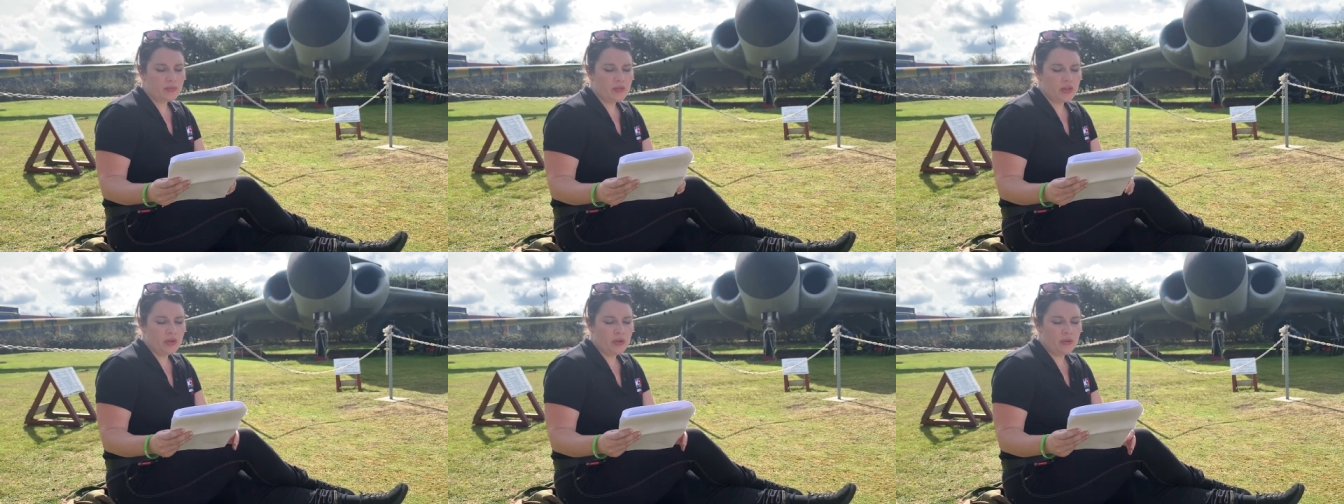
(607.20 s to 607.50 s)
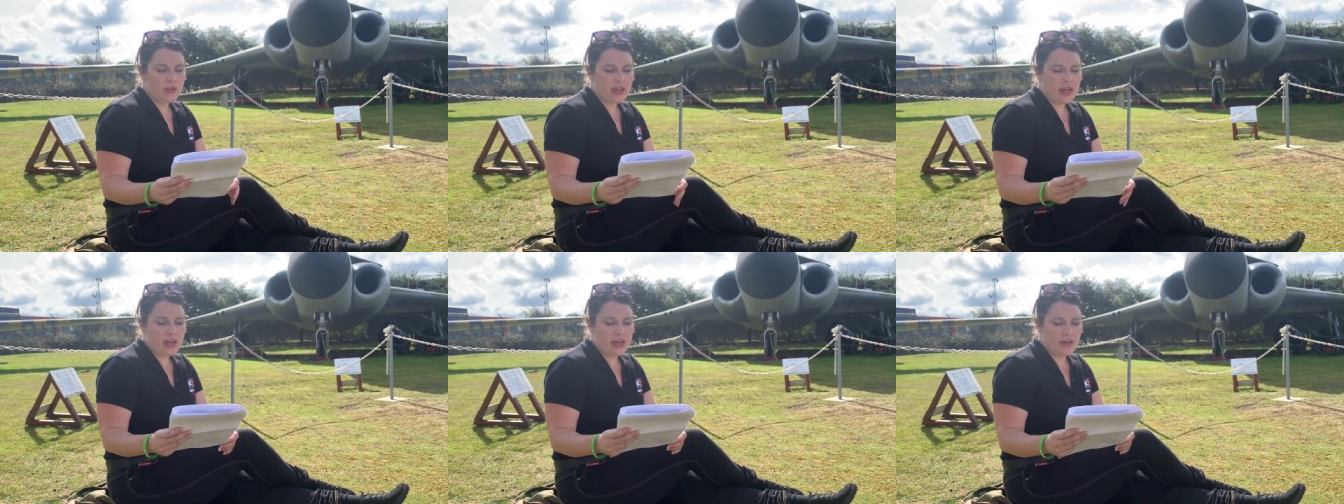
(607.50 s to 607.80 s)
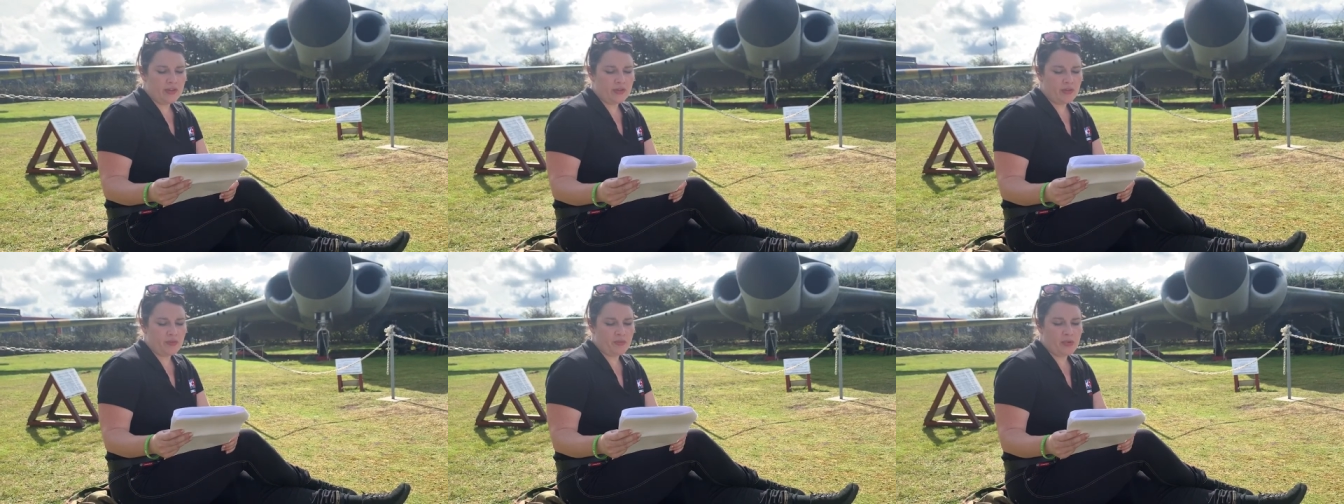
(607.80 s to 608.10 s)
On the
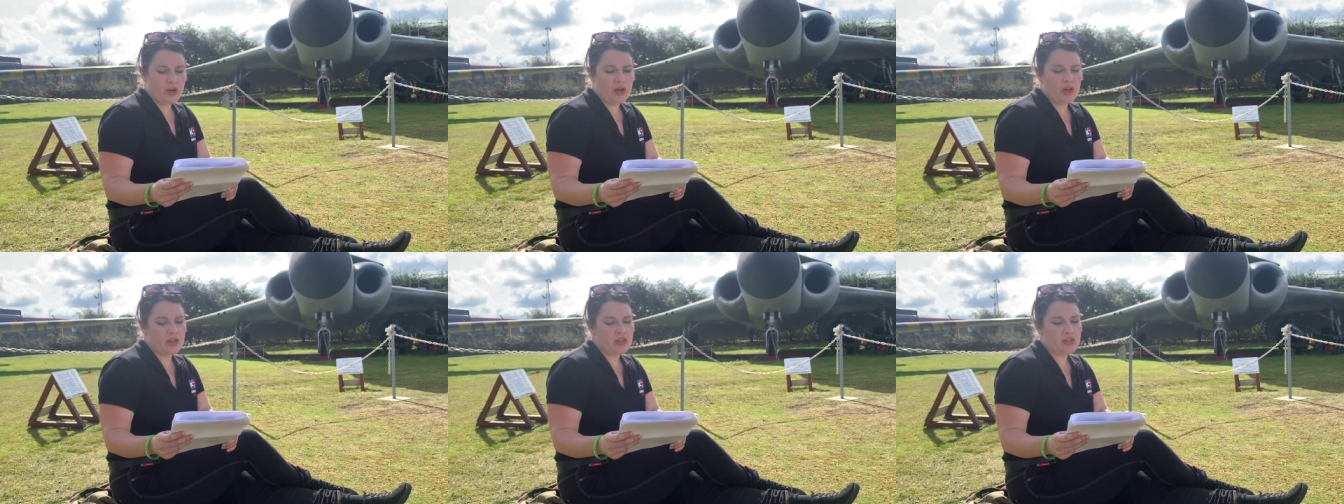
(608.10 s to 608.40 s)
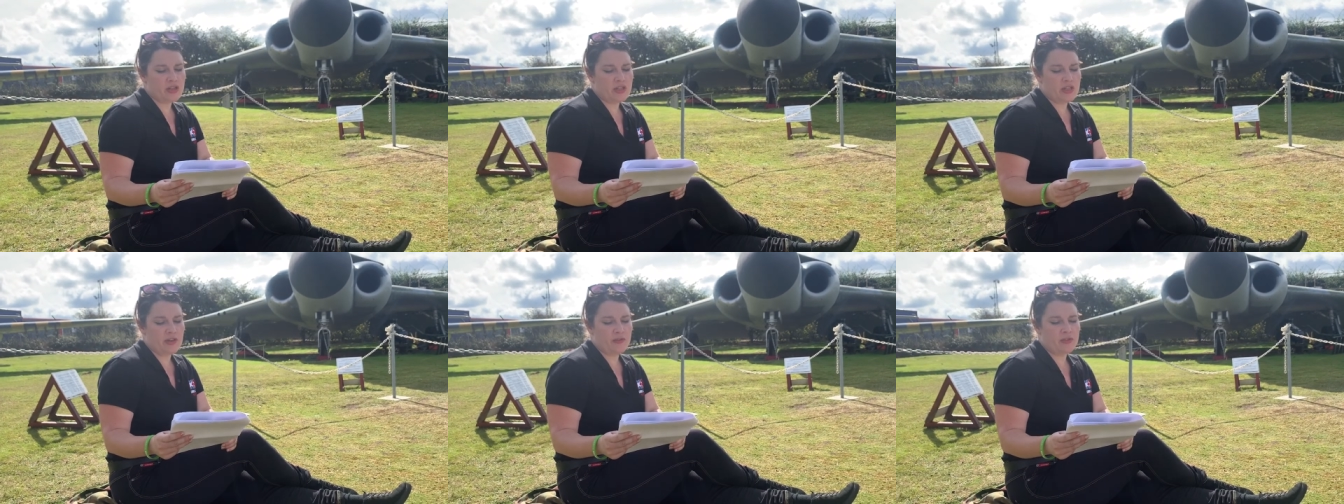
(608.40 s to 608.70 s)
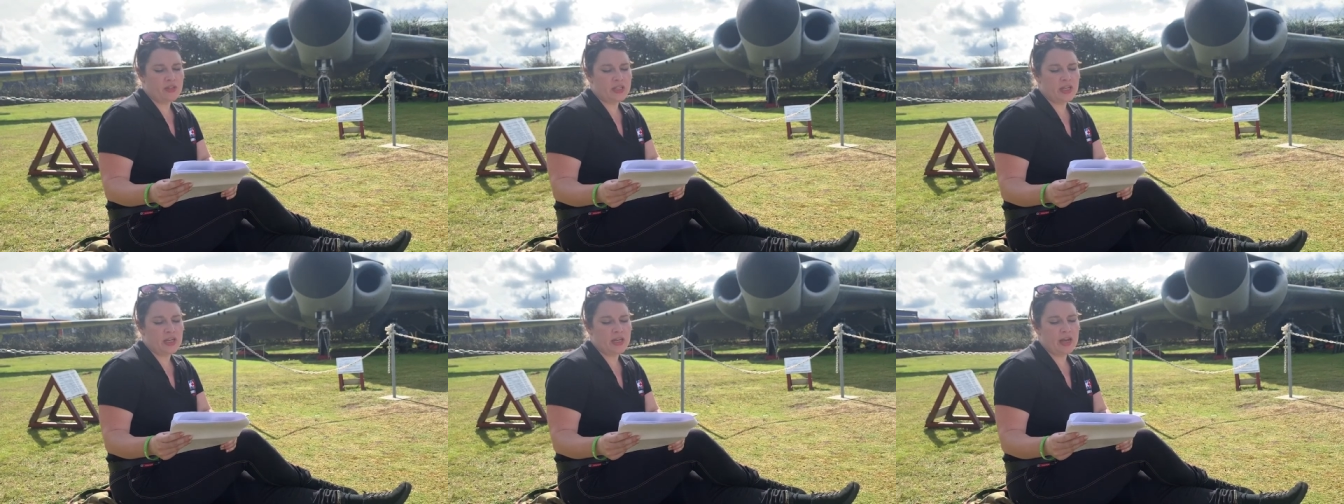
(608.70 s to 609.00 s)
8th of March
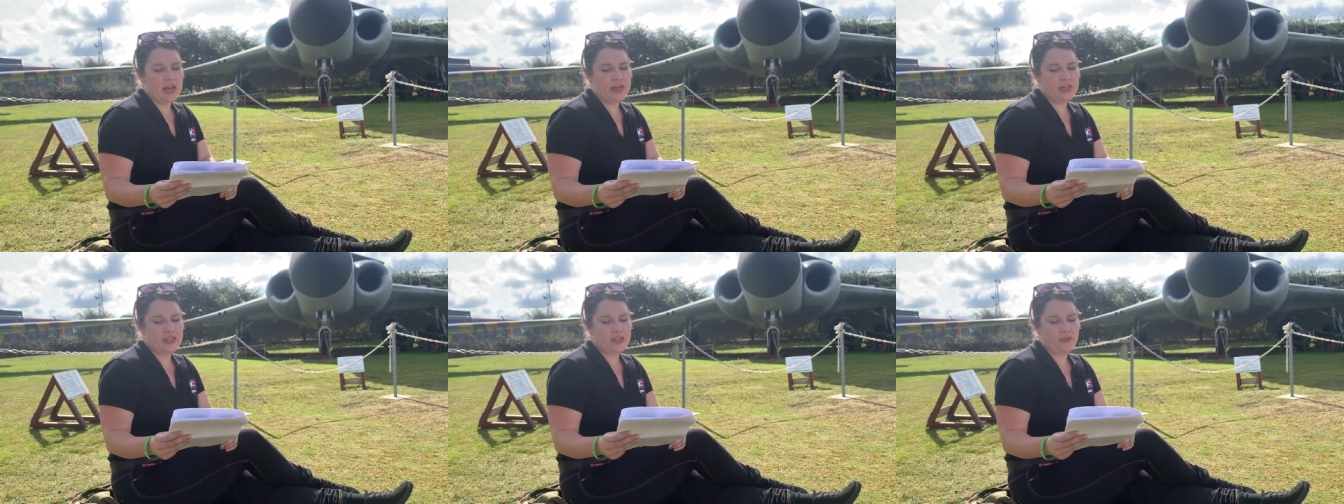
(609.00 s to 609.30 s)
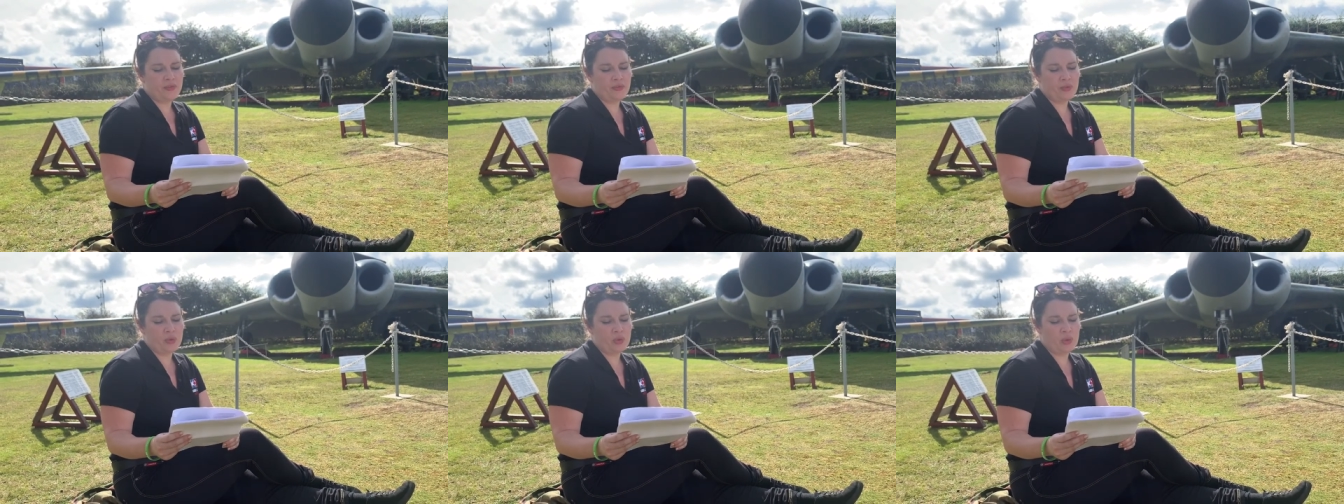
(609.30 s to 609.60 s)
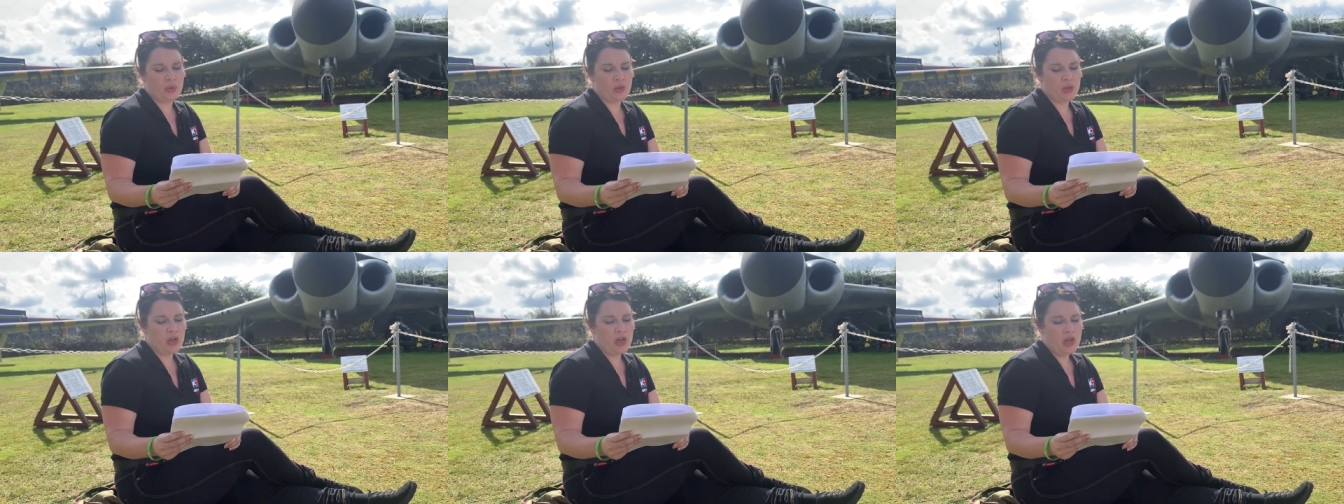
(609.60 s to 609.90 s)

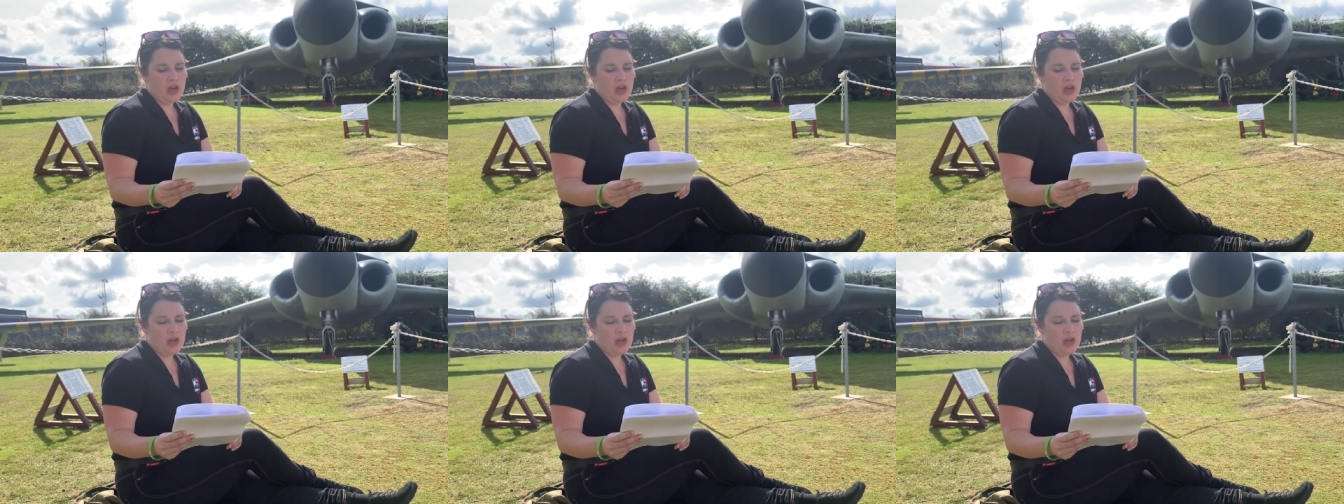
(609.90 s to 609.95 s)
1784,